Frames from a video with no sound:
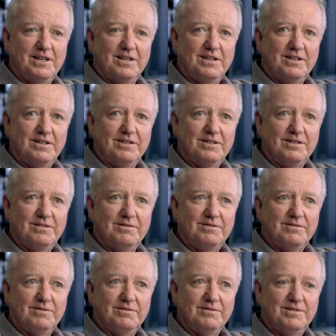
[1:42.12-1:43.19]
uh,
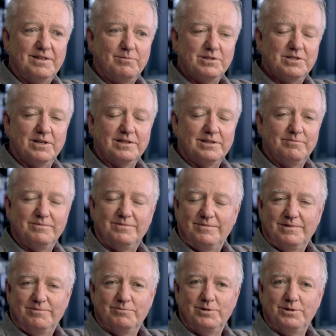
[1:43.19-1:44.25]
that was like
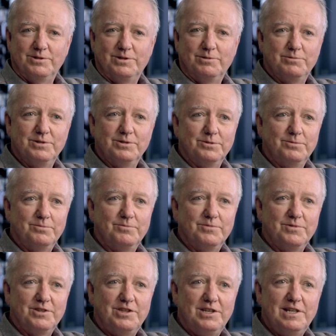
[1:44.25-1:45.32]
real, the real
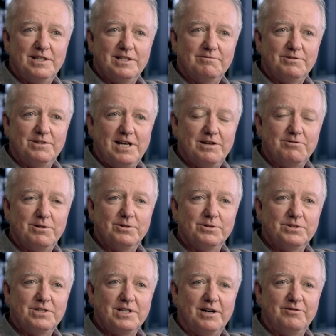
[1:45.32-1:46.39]
theatre,
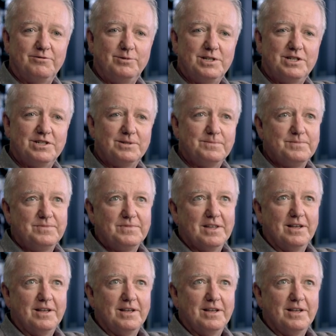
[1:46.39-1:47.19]
theatrical stuff, which